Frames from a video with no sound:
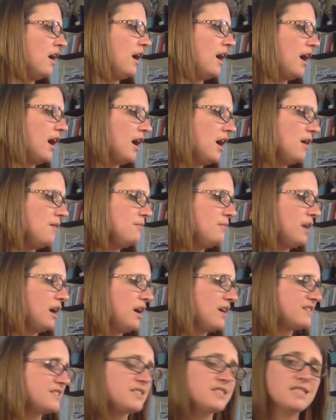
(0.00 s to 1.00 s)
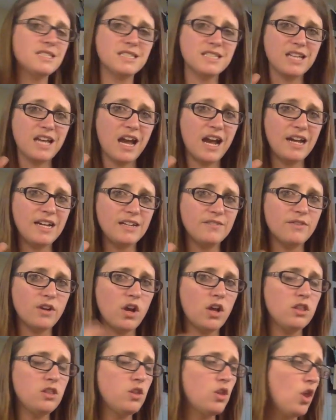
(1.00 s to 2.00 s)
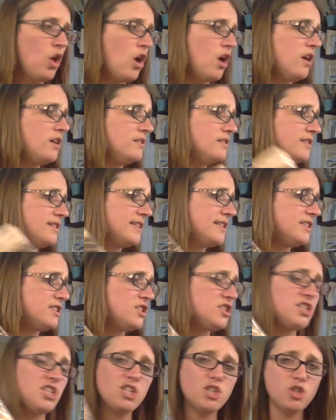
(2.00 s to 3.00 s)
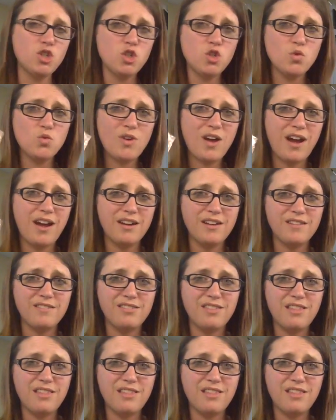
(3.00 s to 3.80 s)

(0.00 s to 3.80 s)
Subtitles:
Kind of along the tissue kind of